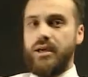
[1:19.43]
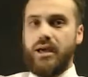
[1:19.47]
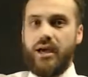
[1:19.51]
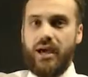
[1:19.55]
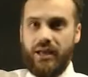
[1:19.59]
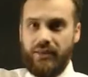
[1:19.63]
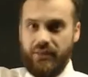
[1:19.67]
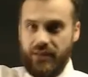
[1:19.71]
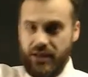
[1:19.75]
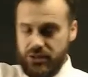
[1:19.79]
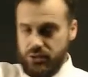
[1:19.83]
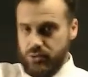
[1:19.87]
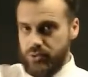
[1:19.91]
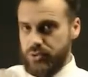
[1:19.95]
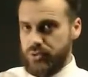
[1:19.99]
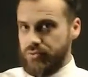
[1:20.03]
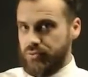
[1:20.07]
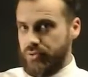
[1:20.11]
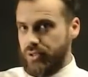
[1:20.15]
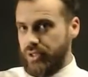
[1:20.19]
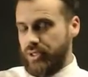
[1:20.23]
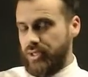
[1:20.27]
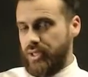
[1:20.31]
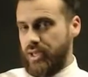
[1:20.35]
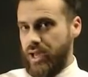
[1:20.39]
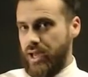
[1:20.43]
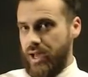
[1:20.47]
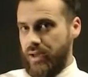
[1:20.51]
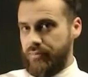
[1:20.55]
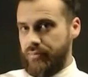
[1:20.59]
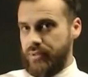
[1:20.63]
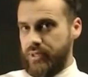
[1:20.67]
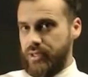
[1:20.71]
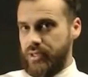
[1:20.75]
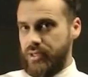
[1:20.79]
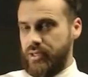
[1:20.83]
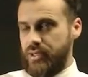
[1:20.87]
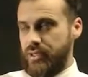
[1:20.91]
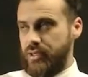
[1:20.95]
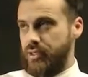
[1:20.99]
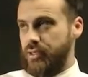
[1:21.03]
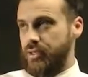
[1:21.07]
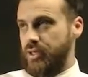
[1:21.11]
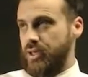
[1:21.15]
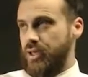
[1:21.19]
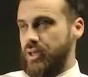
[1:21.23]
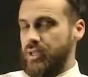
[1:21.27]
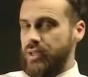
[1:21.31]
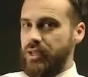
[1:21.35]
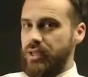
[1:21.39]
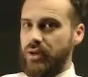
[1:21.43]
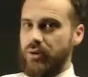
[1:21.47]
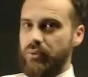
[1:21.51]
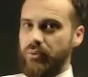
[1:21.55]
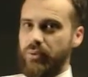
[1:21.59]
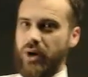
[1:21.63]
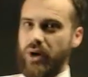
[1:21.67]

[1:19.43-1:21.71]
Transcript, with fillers: And that's what's really happening here. Now,